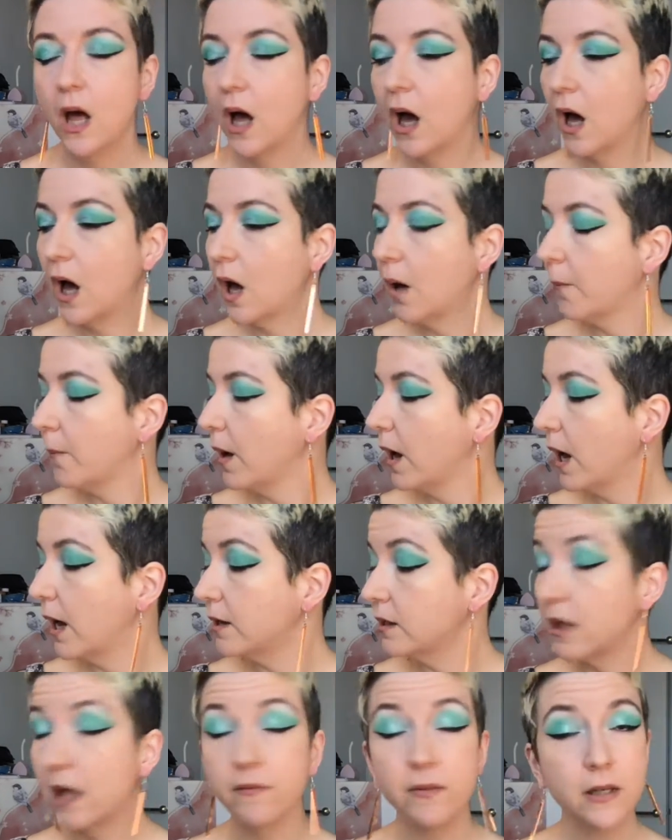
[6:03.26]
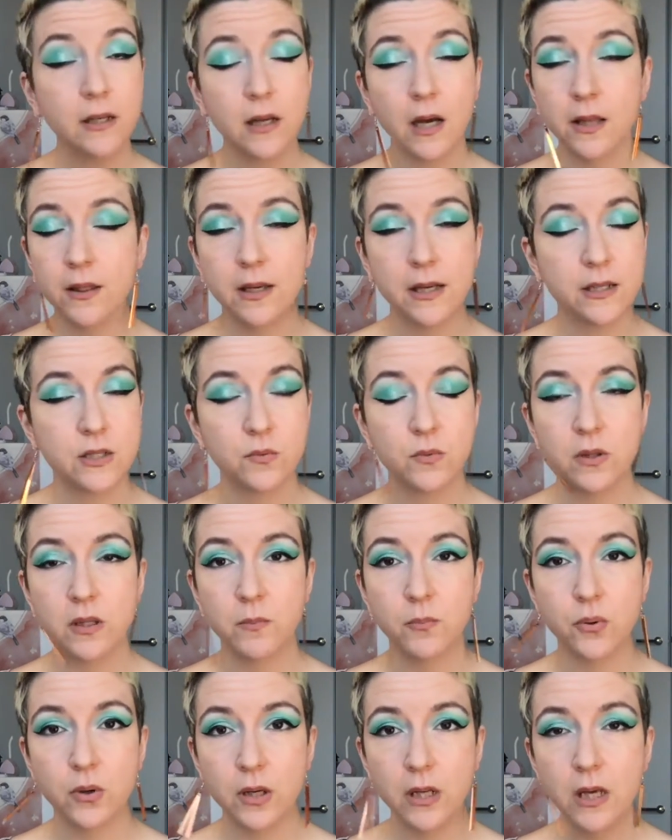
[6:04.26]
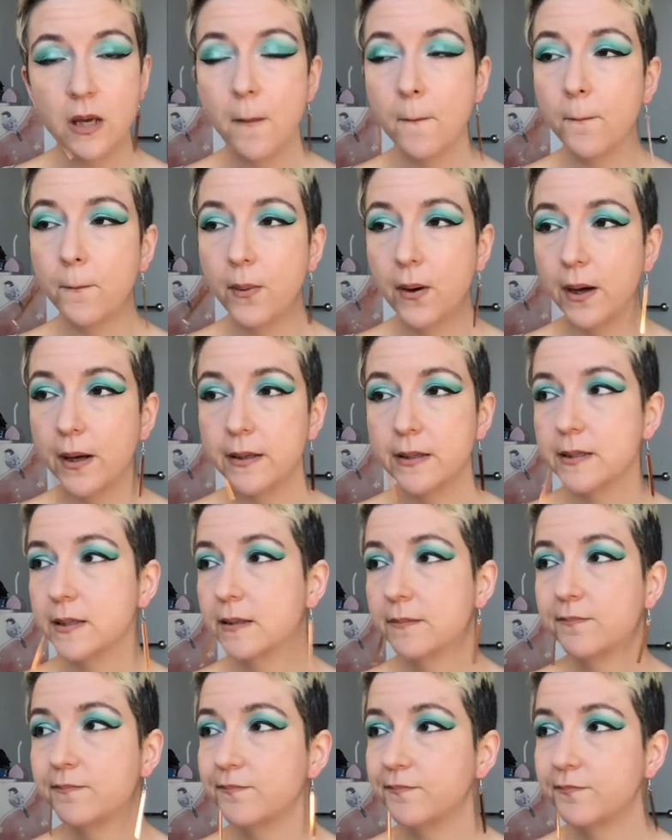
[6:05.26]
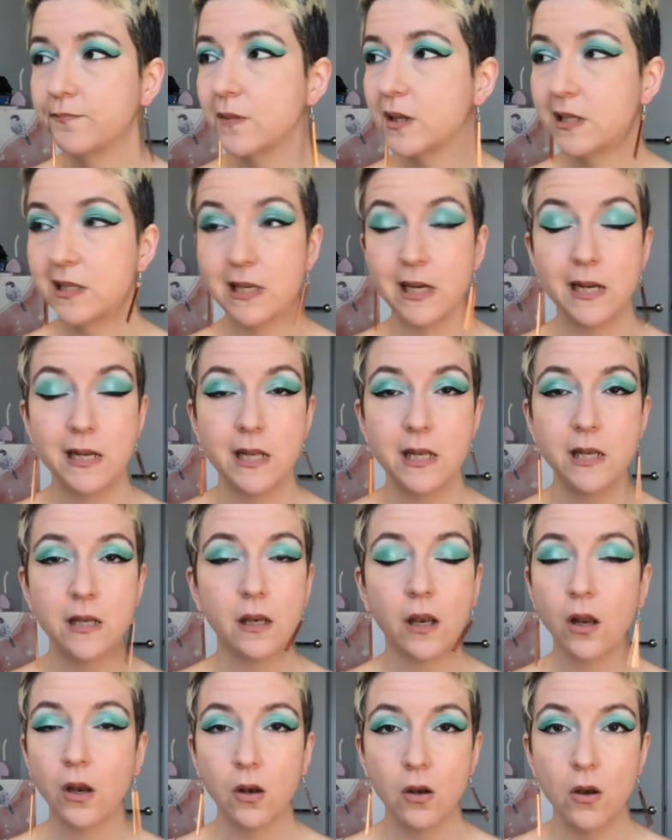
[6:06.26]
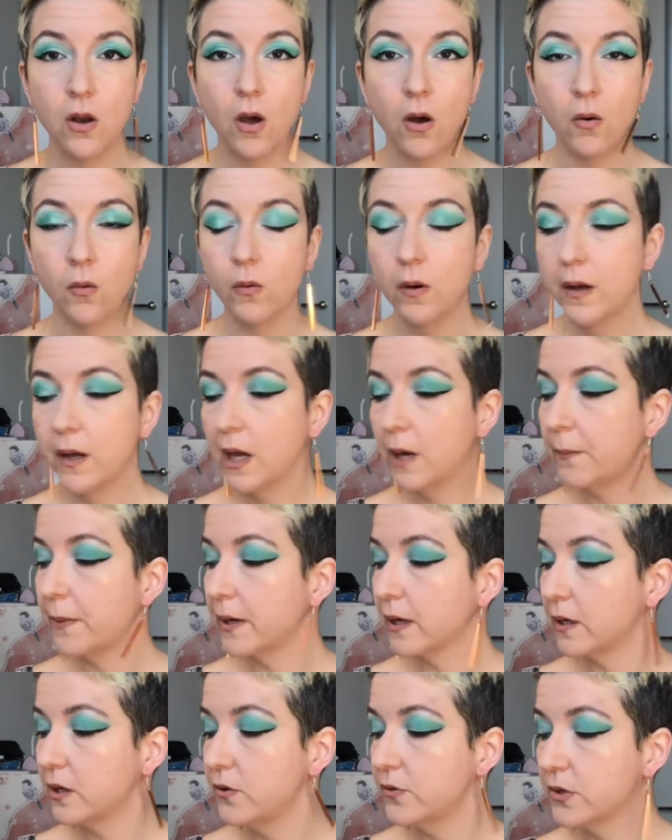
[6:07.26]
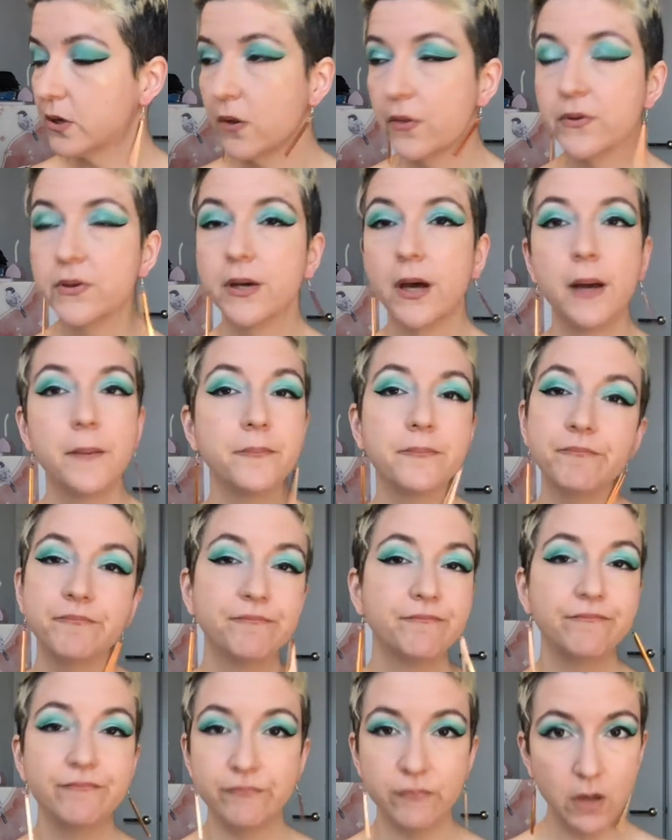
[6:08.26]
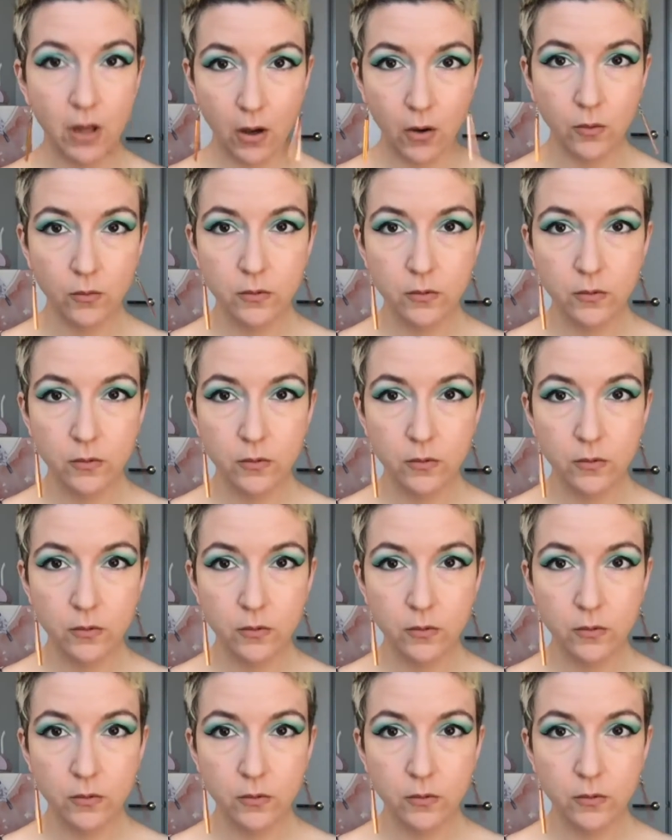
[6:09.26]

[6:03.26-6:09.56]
I love it. I think it's really pretty, but did I need it? No. Am I going to use it all the time? No.